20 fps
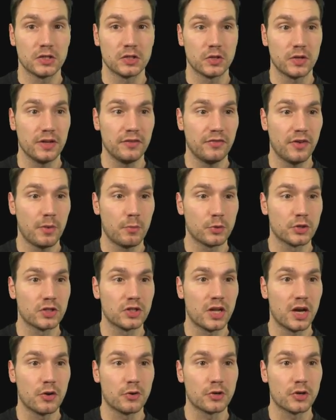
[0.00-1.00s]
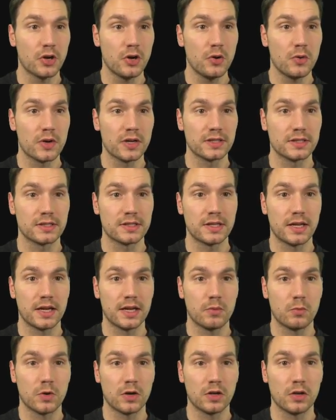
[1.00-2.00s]
So if I would now go and
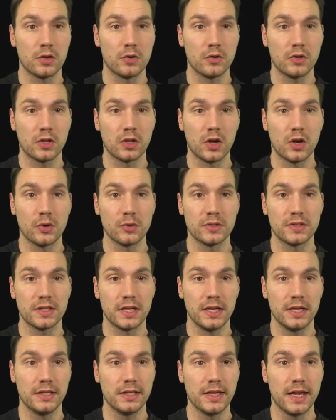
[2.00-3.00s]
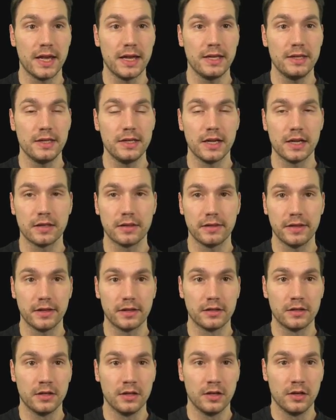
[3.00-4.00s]
say, well, localhost 8080, and
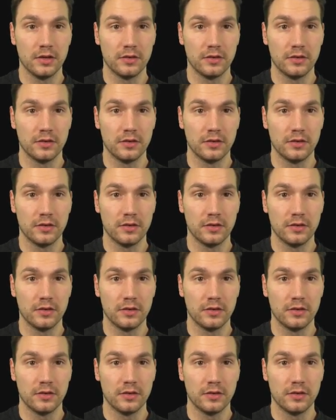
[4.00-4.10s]
then,